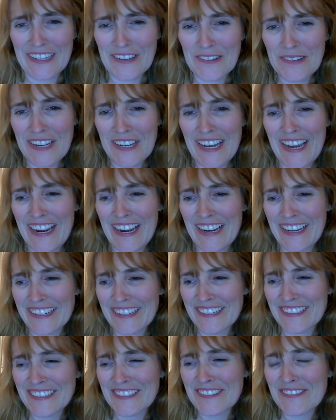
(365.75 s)
Okay.
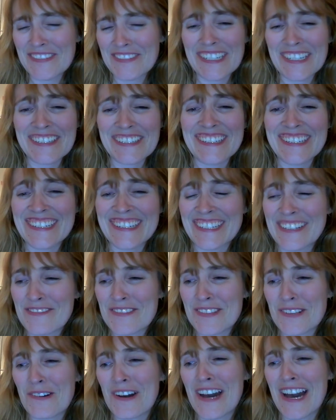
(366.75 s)
Oh my god, I'm
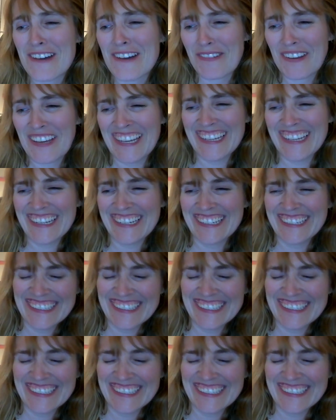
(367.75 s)
so happy.